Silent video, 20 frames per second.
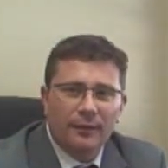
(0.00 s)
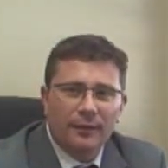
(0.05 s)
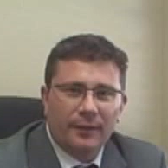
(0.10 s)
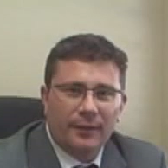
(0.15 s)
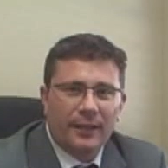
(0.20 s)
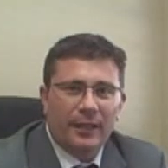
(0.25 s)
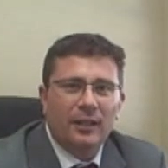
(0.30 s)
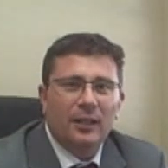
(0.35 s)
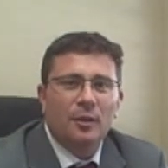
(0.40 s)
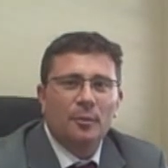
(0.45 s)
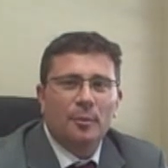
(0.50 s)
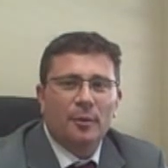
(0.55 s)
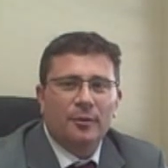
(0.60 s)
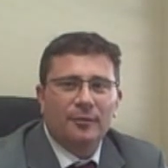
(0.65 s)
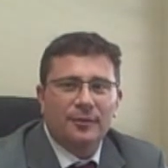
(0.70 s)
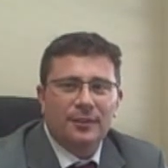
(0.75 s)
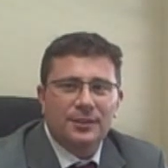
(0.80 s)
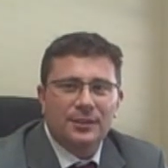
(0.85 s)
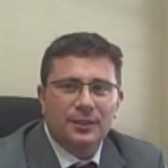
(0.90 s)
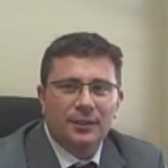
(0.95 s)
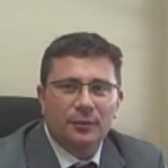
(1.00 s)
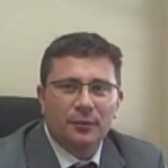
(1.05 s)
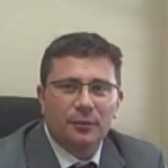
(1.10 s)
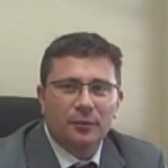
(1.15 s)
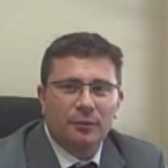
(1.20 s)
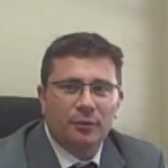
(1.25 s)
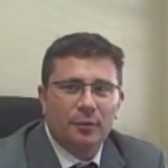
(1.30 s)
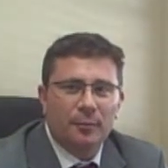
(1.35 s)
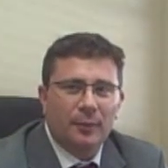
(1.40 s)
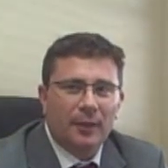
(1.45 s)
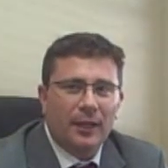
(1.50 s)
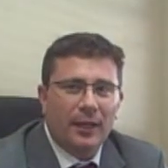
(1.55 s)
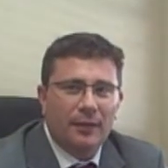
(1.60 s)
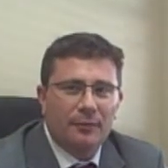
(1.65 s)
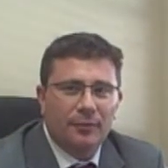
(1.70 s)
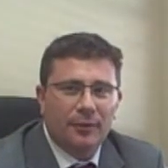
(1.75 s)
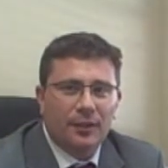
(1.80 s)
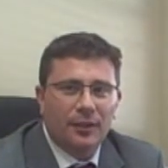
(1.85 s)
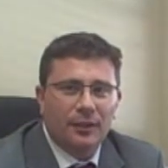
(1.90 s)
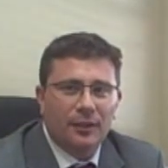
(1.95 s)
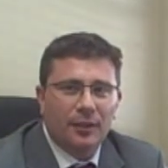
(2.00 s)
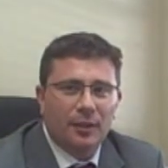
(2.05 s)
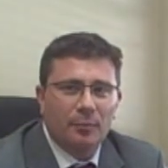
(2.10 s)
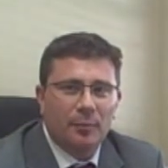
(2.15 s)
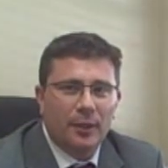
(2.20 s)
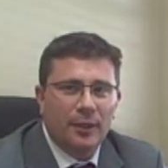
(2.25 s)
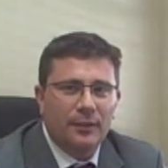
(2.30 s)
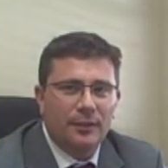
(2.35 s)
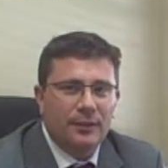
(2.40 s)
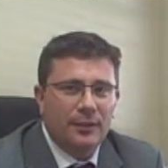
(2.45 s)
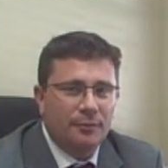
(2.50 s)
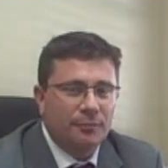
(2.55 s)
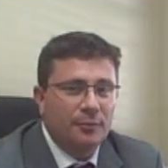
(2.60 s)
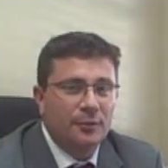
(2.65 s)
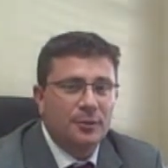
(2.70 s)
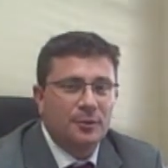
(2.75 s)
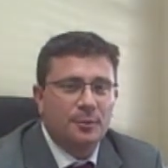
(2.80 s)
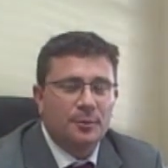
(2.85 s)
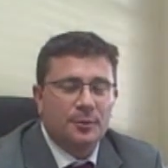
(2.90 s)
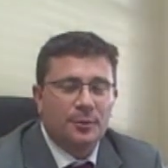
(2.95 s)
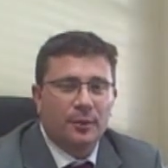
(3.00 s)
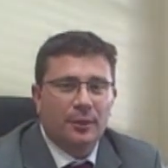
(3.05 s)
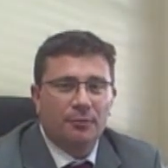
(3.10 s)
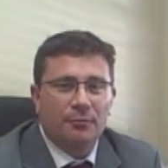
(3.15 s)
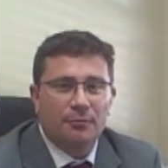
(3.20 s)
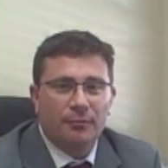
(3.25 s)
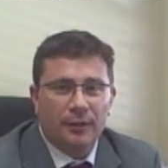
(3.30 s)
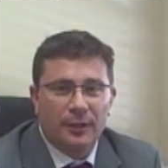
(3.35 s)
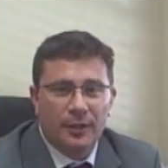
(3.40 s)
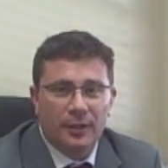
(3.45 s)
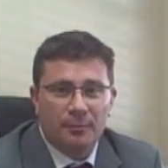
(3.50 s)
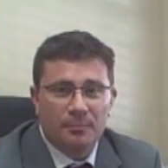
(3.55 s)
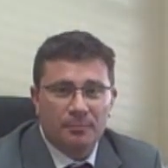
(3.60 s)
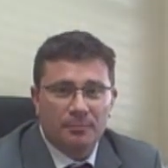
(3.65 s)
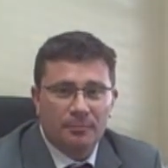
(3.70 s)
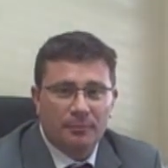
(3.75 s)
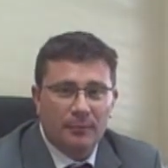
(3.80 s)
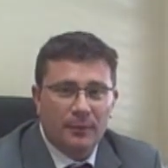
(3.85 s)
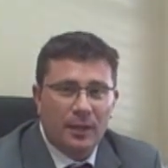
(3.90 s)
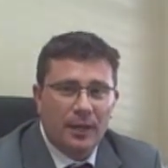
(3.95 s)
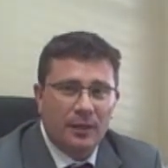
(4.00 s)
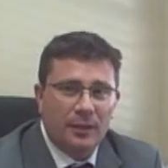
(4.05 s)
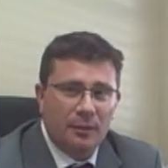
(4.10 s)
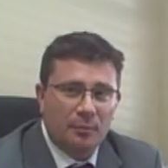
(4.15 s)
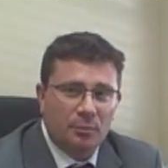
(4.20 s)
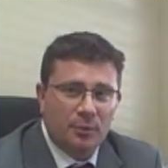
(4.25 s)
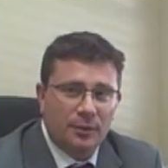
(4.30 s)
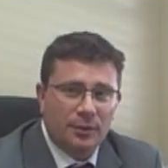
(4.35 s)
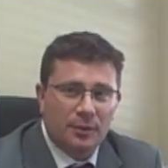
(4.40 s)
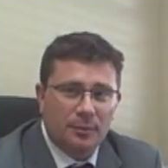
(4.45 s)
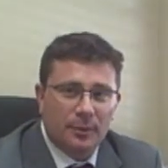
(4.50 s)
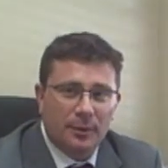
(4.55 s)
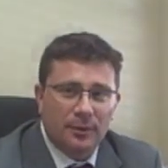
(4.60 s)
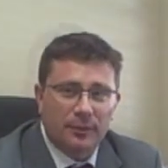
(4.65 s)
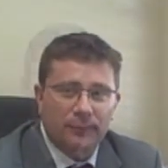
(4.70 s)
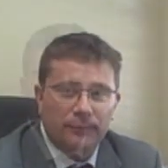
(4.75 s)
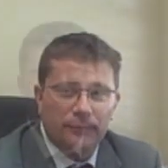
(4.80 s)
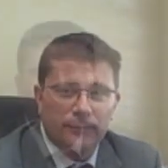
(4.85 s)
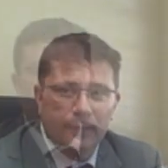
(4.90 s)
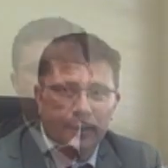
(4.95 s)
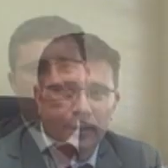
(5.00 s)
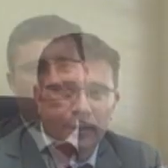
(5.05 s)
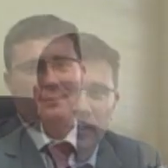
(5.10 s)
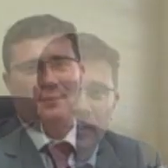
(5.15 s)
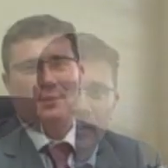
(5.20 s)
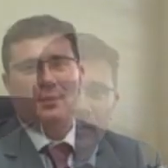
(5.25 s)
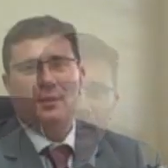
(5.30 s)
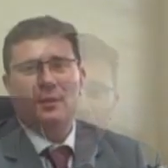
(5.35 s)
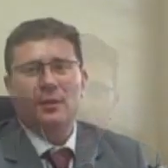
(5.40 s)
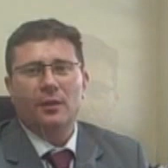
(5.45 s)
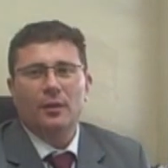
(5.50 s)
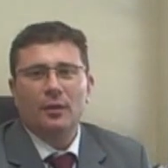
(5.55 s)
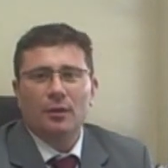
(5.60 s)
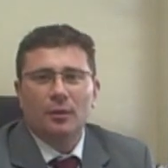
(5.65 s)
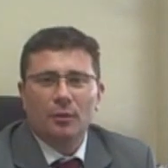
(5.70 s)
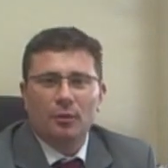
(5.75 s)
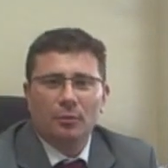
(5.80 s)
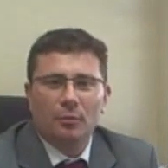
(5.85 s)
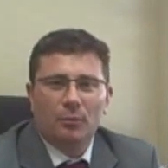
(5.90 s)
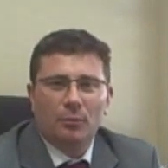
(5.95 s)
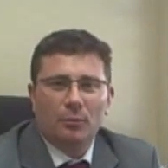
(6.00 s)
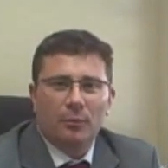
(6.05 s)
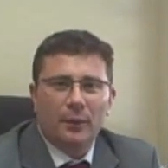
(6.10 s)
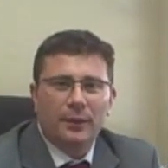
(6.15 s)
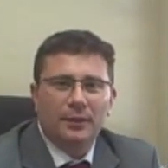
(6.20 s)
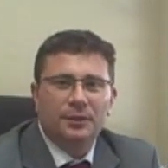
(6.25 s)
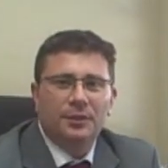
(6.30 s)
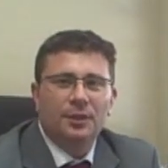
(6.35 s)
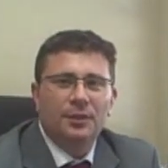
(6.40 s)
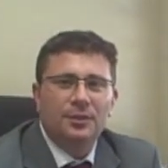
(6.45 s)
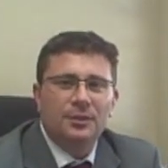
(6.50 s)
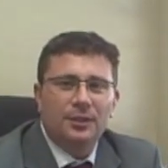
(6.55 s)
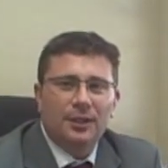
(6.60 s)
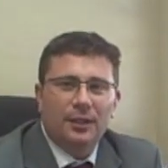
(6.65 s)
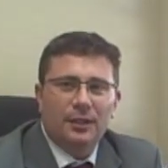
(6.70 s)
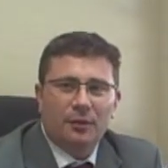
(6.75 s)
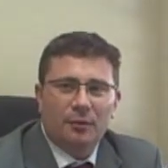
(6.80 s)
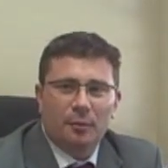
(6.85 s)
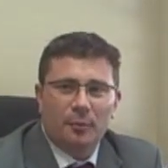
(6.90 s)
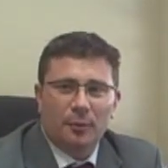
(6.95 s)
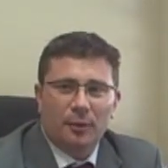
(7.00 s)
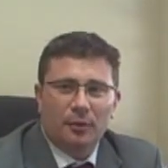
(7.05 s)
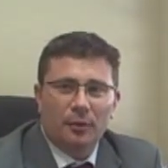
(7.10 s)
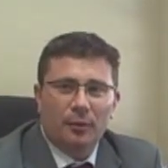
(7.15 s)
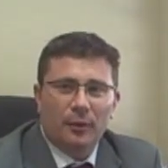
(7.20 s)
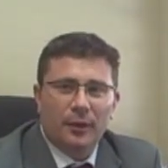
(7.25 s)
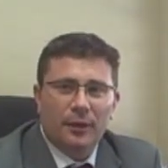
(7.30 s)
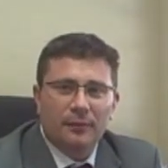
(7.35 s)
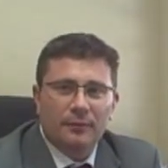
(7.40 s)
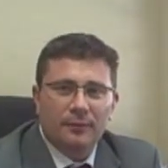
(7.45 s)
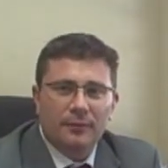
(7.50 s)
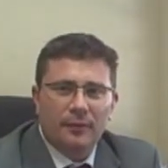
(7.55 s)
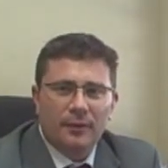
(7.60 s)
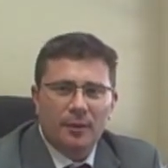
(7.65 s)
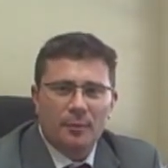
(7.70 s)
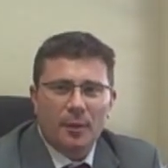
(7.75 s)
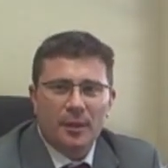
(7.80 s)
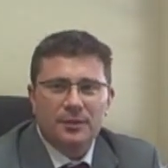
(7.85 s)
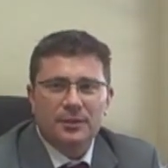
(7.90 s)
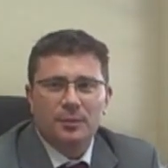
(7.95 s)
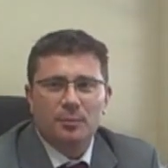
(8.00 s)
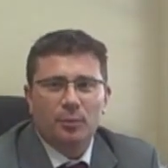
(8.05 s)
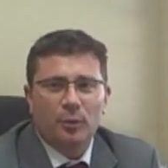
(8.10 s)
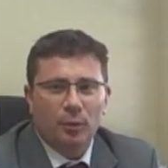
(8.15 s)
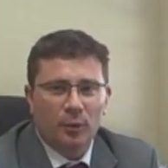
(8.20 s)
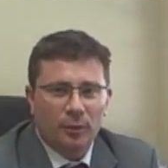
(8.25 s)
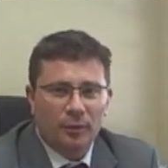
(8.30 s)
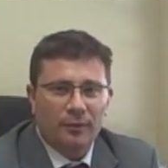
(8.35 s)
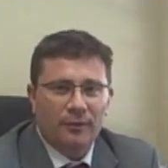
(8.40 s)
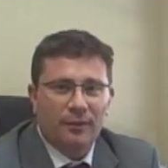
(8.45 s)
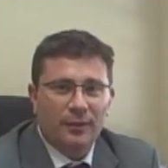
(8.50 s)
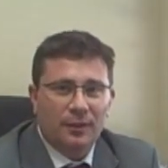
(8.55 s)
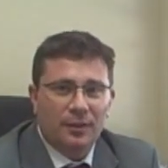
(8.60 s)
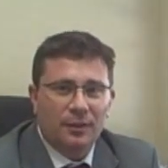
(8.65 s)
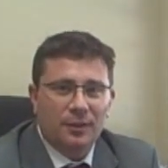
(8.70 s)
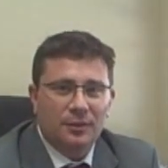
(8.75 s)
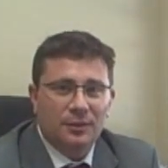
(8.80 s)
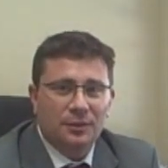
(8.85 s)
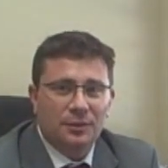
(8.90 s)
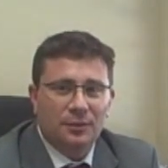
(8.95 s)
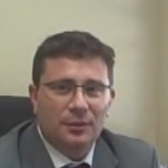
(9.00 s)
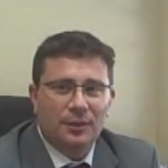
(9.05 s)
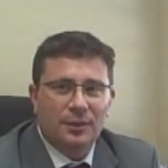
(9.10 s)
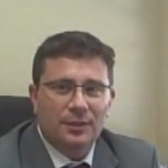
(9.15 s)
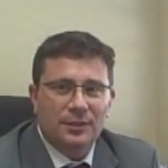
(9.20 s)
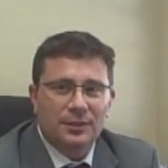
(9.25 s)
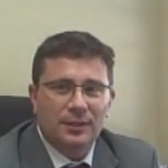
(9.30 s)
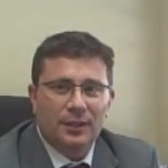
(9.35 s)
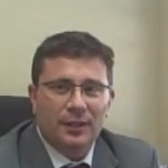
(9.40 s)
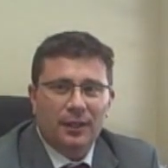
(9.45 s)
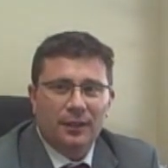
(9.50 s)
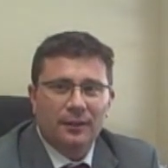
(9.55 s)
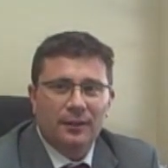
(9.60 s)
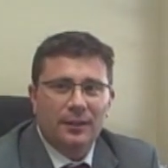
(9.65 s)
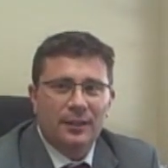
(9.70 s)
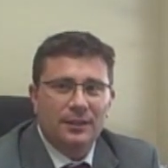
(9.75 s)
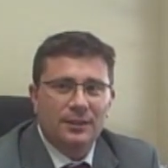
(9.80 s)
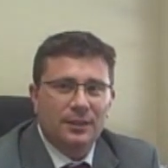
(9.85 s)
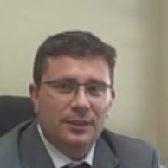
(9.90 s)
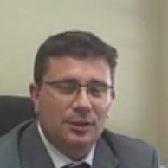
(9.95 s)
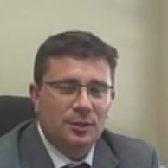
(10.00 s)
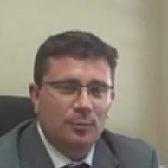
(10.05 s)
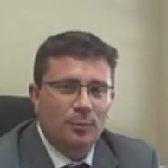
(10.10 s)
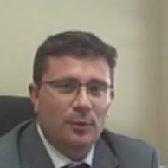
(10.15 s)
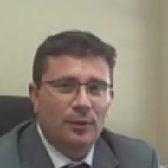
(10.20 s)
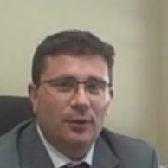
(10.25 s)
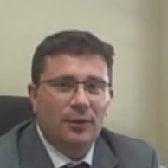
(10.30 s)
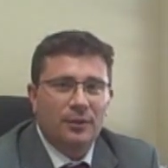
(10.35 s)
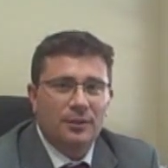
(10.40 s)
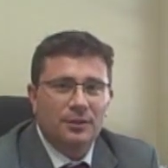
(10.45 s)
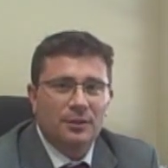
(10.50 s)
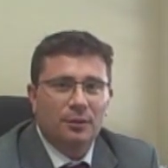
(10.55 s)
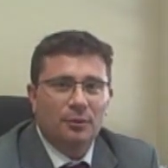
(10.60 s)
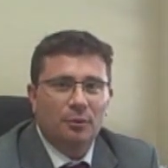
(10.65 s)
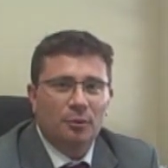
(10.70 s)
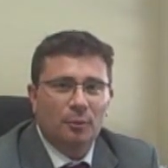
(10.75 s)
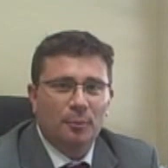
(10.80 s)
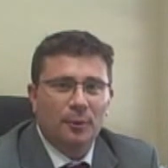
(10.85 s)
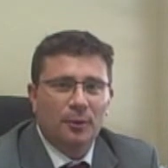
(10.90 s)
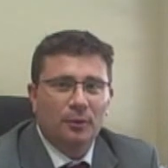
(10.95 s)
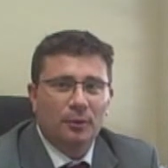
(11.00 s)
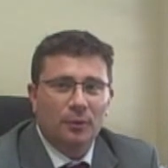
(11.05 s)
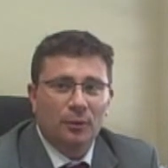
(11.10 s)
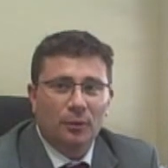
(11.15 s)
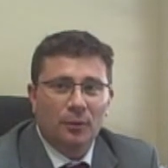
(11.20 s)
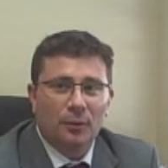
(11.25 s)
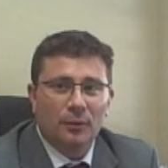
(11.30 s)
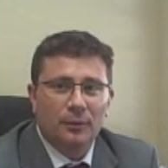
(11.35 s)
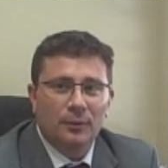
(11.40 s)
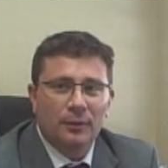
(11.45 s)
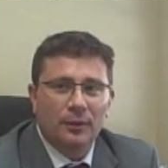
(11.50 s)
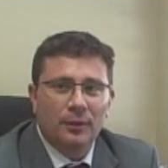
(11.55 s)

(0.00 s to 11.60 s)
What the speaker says: The calibre of a skilled criminal advocate can mean the difference between freedom and imprisonment. When choosing a criminal lawyer, the most important thing you should consider is experience in criminal law.